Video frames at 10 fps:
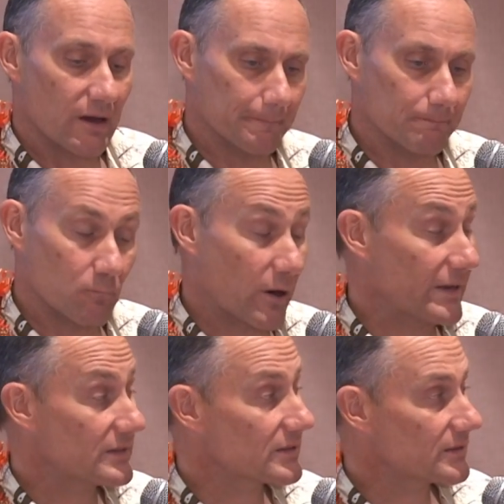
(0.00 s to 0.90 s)

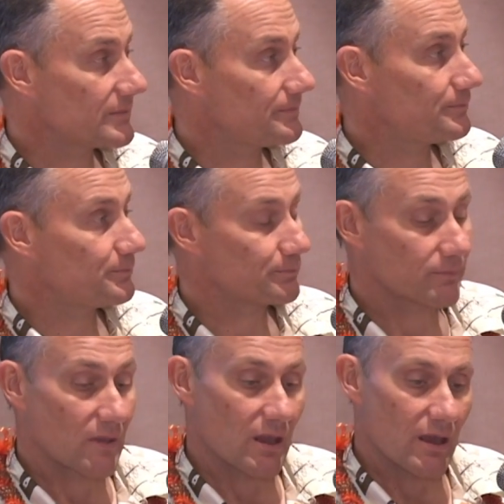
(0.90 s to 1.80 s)
rice.
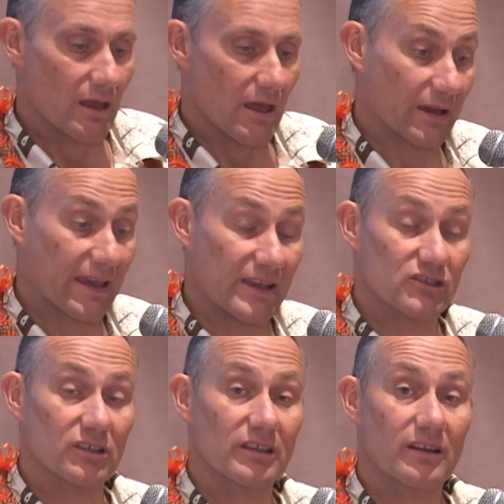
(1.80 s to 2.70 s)

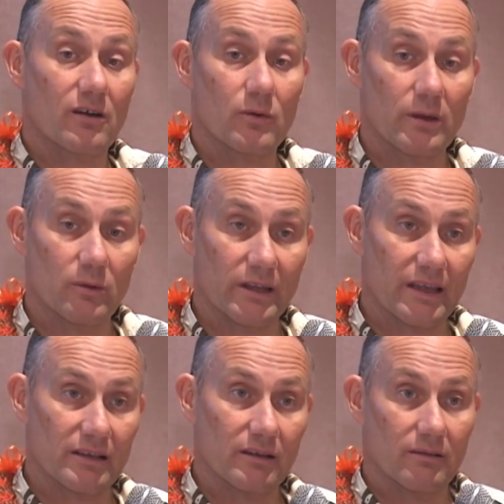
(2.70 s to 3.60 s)
Occasionally though, we would
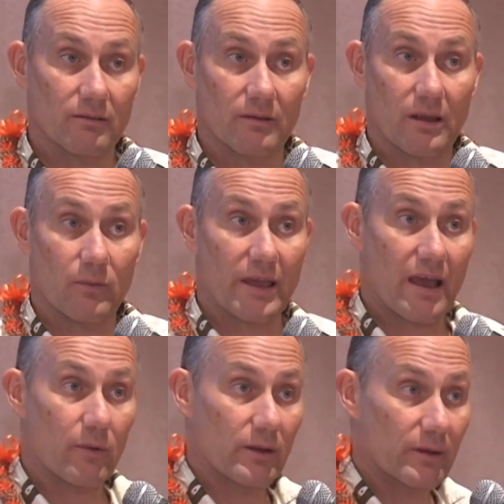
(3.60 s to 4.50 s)
get we
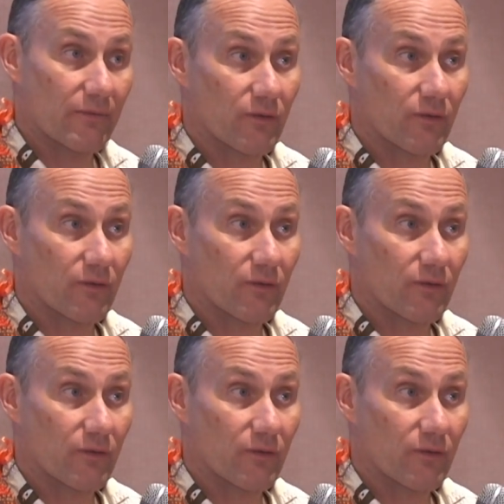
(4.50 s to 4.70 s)
would get